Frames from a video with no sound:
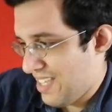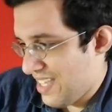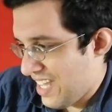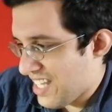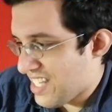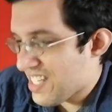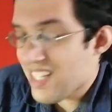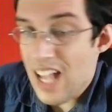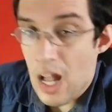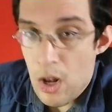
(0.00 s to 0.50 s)

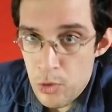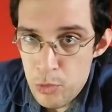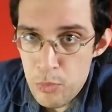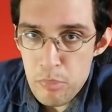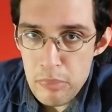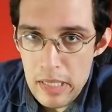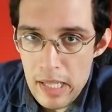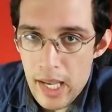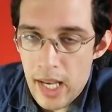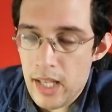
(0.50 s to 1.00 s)
it's
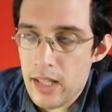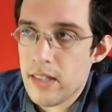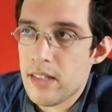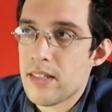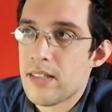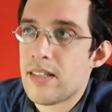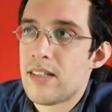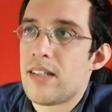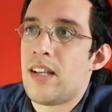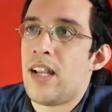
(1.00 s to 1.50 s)
downplayed.
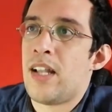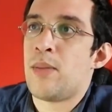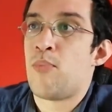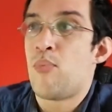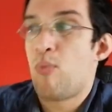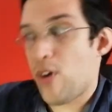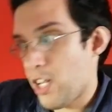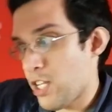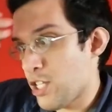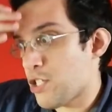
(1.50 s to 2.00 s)
It
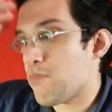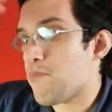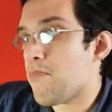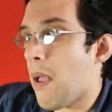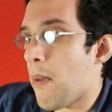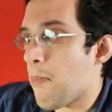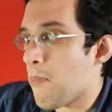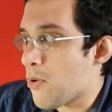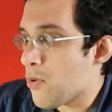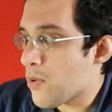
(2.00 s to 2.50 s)
brings
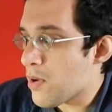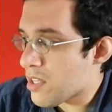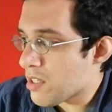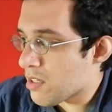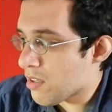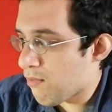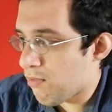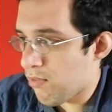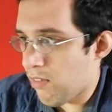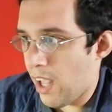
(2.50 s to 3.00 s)
memories
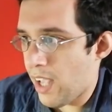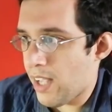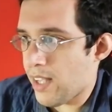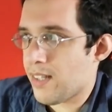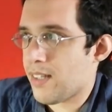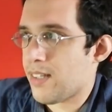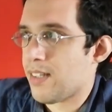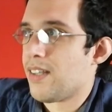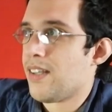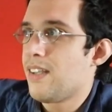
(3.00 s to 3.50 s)
of
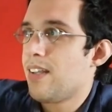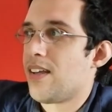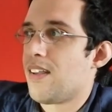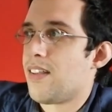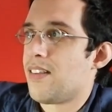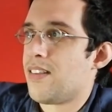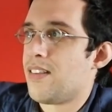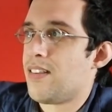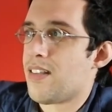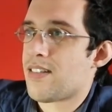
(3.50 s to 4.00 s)
like
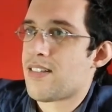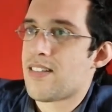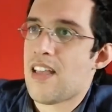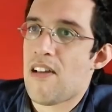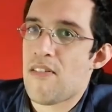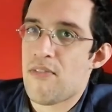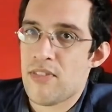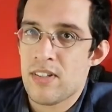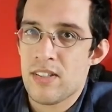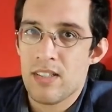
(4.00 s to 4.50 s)
the
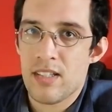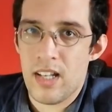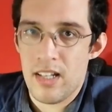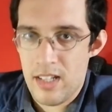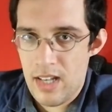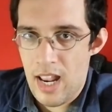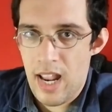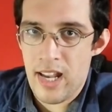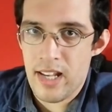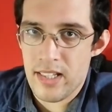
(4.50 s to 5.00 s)
seventh
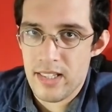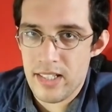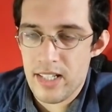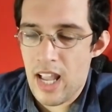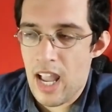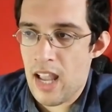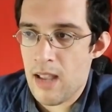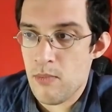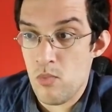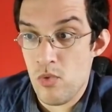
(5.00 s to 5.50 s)
and eighth
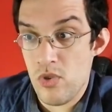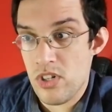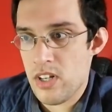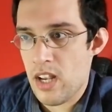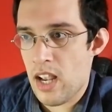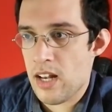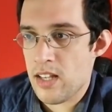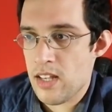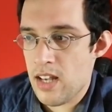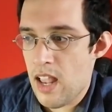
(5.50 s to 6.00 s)
game, which
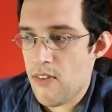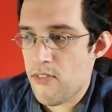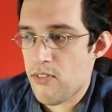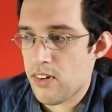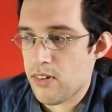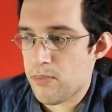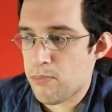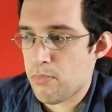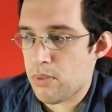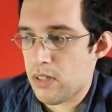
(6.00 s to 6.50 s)
I
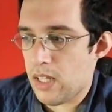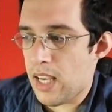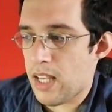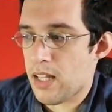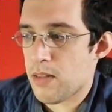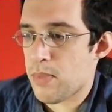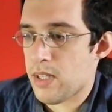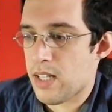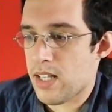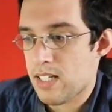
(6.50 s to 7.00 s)
never
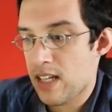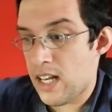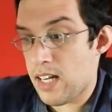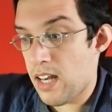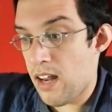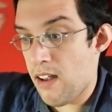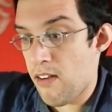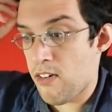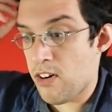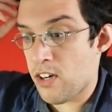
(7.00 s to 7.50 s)
played because I
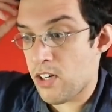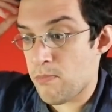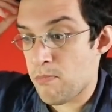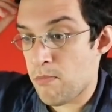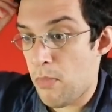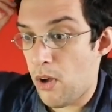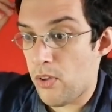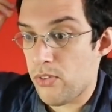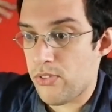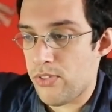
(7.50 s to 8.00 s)
never
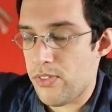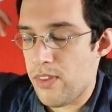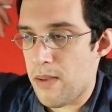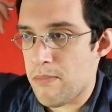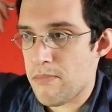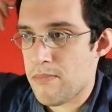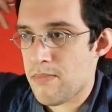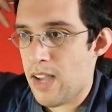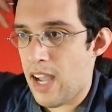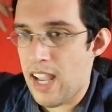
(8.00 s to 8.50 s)
bought
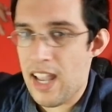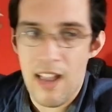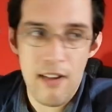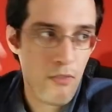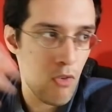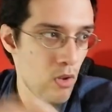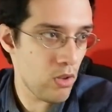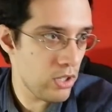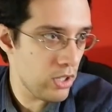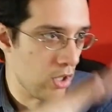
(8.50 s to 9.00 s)
them. I
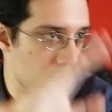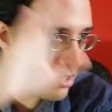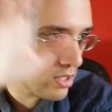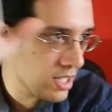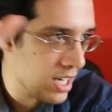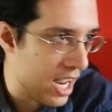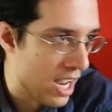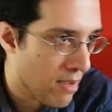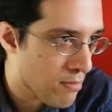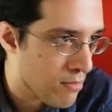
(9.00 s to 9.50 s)
have all the other
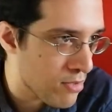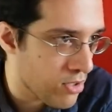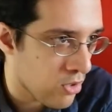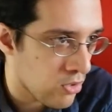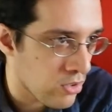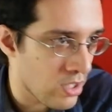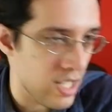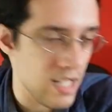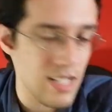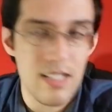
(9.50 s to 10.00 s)
games
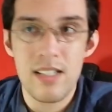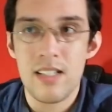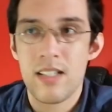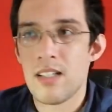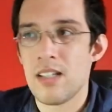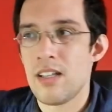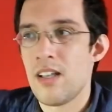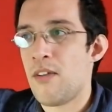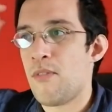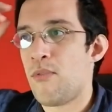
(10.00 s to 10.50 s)
on
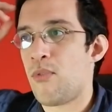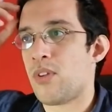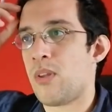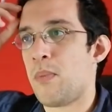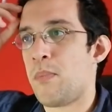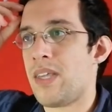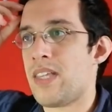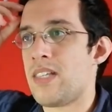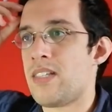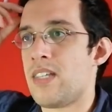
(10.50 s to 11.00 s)
disc for the
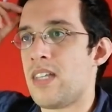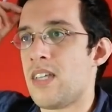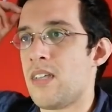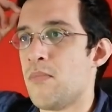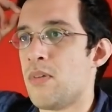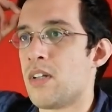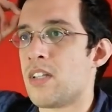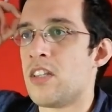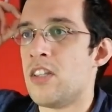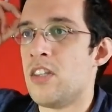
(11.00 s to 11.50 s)
PC,
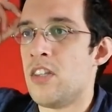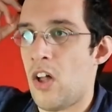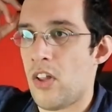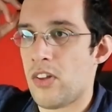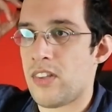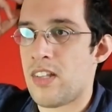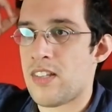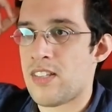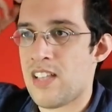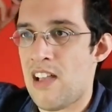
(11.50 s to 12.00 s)
but
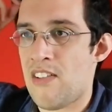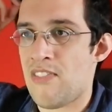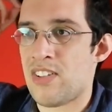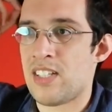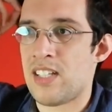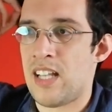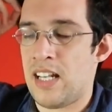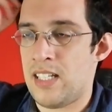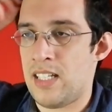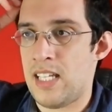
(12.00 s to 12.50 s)
not the
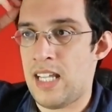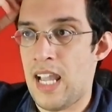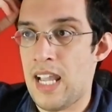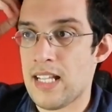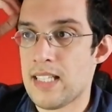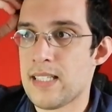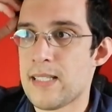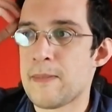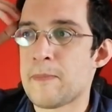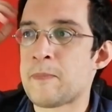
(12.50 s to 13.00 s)
seventh and the
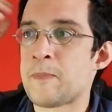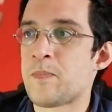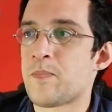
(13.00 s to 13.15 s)
eighth,